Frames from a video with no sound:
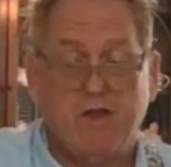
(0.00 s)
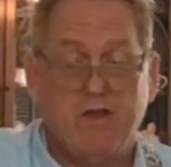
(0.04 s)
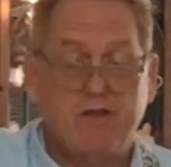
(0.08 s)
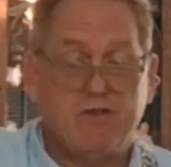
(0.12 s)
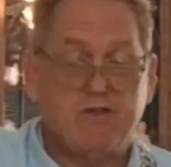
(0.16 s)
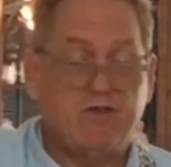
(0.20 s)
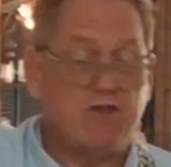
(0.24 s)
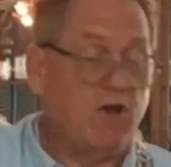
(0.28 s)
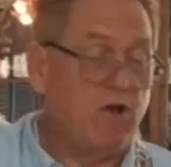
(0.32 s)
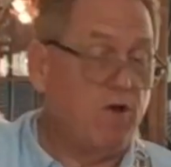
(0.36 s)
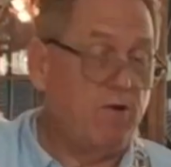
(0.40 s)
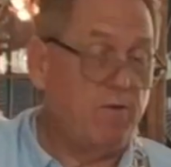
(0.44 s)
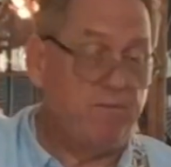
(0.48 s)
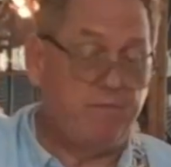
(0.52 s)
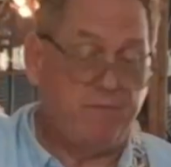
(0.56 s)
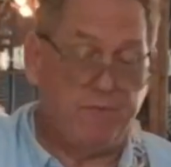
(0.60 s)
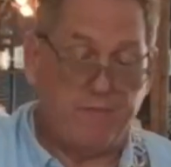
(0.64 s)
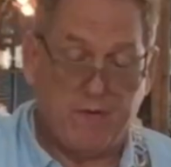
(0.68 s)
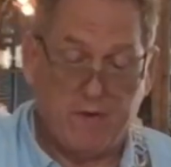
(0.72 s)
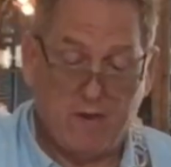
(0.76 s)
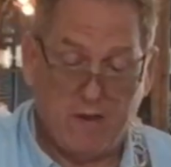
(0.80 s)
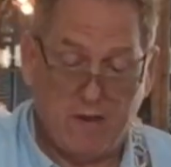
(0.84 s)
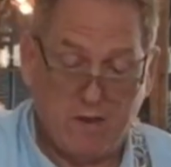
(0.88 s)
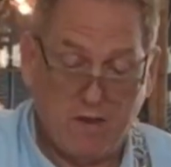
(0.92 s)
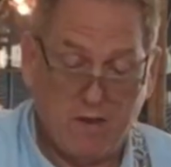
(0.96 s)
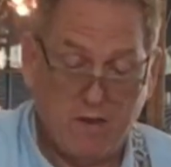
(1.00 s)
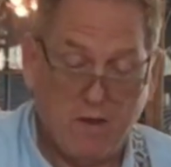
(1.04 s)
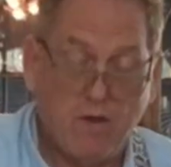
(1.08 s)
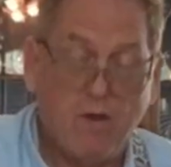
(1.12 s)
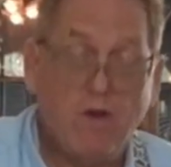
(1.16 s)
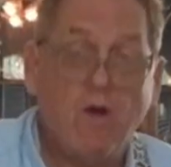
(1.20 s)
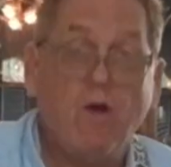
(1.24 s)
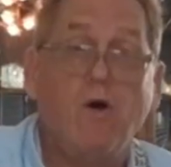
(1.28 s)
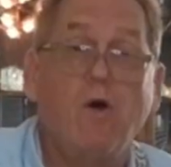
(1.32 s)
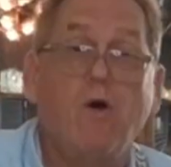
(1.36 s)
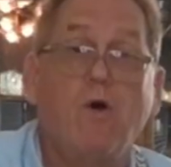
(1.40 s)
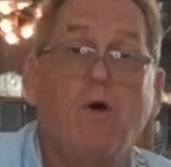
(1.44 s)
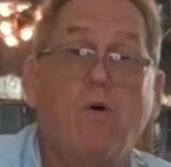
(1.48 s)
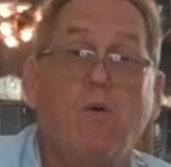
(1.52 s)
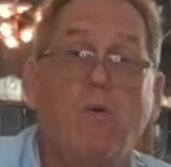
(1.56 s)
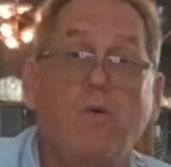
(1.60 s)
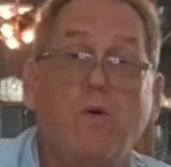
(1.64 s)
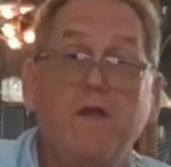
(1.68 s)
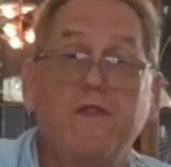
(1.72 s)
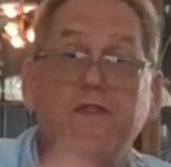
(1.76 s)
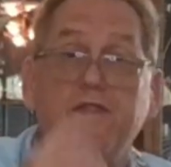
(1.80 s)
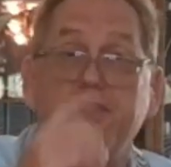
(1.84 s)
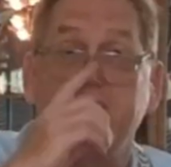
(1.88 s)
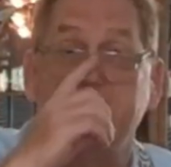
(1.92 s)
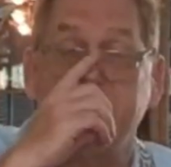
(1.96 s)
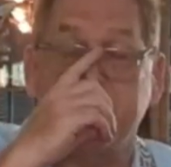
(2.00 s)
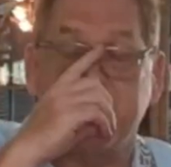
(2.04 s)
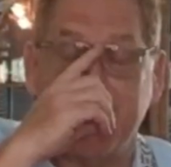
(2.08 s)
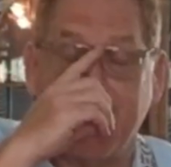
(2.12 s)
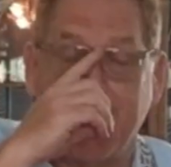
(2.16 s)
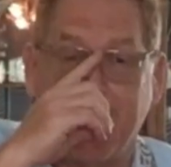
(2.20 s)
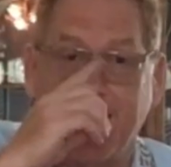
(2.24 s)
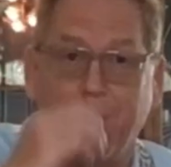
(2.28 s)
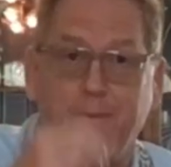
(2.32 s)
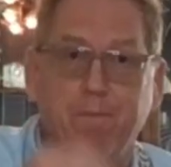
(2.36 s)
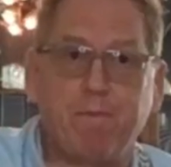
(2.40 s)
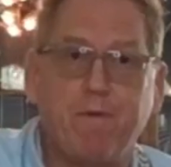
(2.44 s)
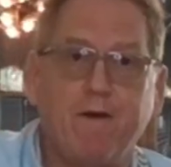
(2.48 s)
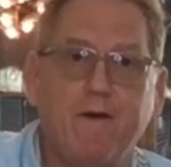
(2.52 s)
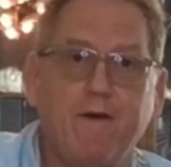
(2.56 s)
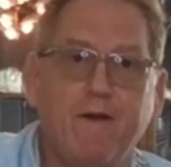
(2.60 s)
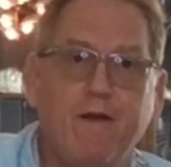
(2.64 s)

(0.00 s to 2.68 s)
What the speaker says: So with this amp,